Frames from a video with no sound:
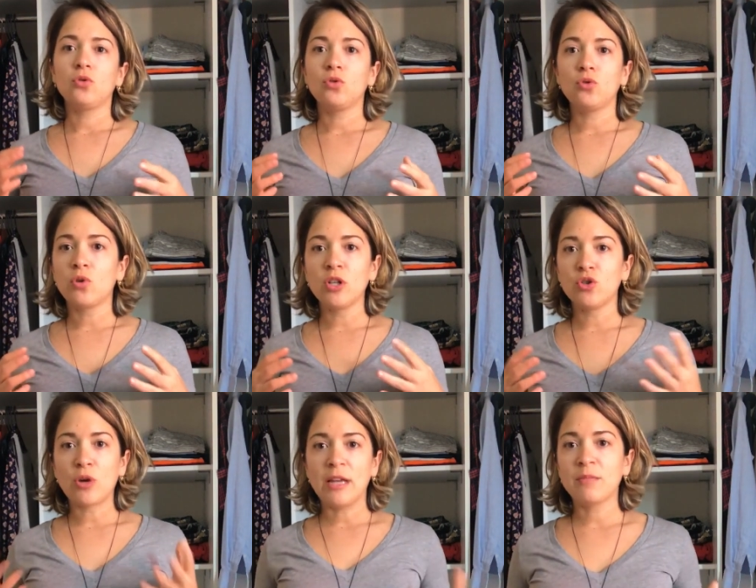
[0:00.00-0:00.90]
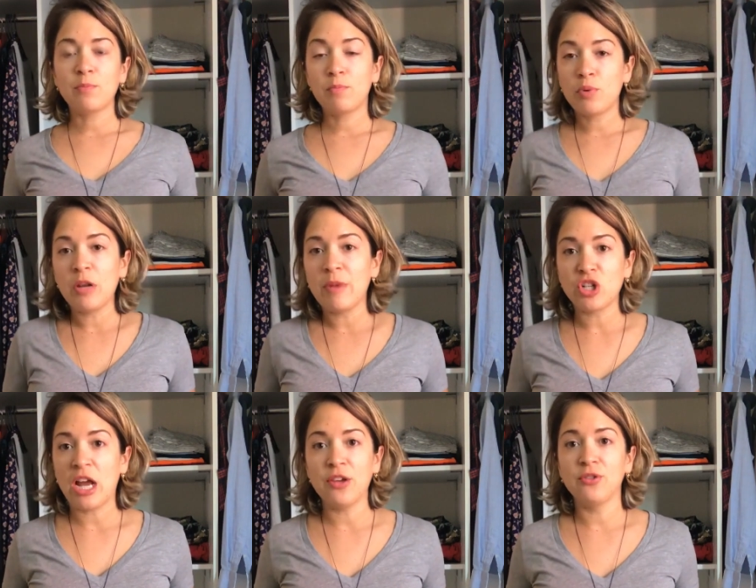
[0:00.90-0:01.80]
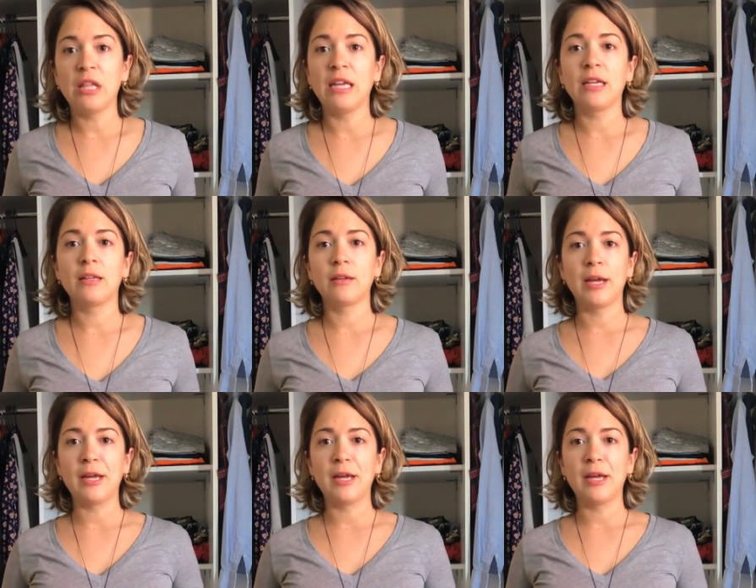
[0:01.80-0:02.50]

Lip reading: you can dress pretty much how you like.